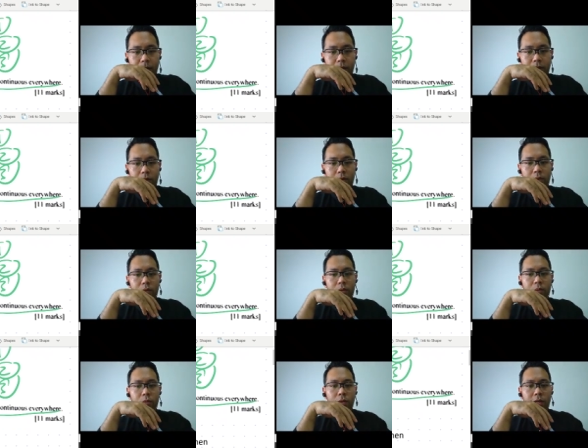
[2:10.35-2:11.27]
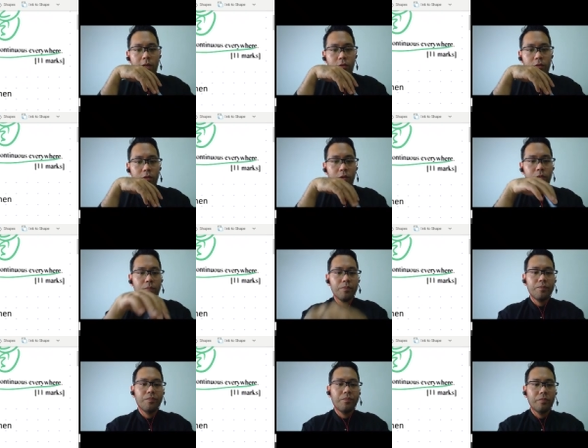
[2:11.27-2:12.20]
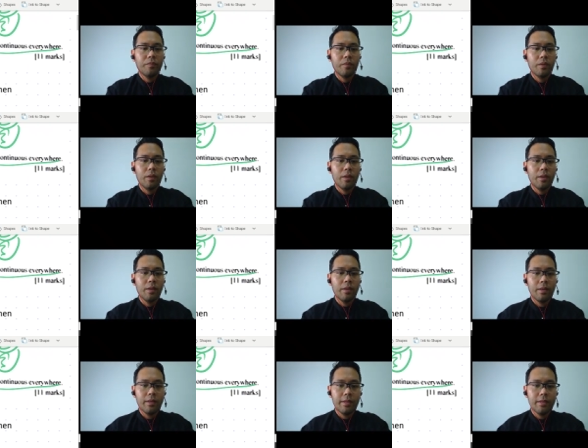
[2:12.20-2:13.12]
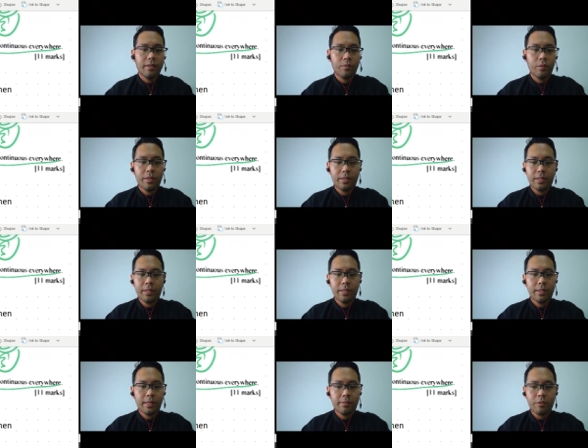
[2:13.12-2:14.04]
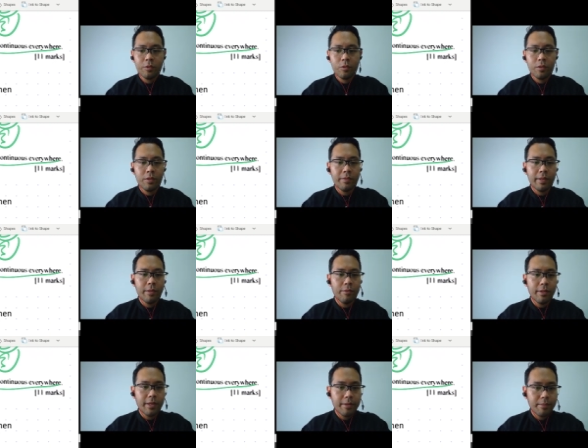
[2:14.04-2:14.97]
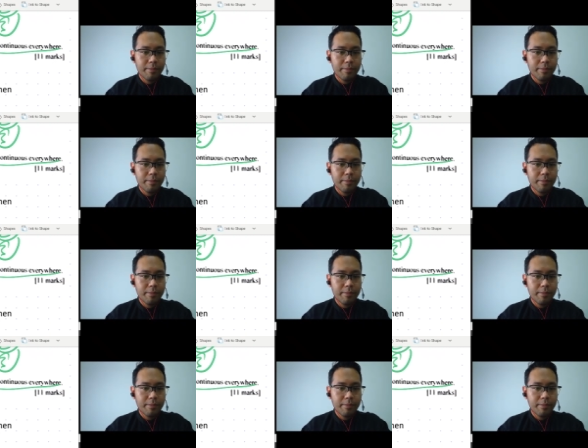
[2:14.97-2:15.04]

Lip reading: So we can continue. And then we just substitute the value there.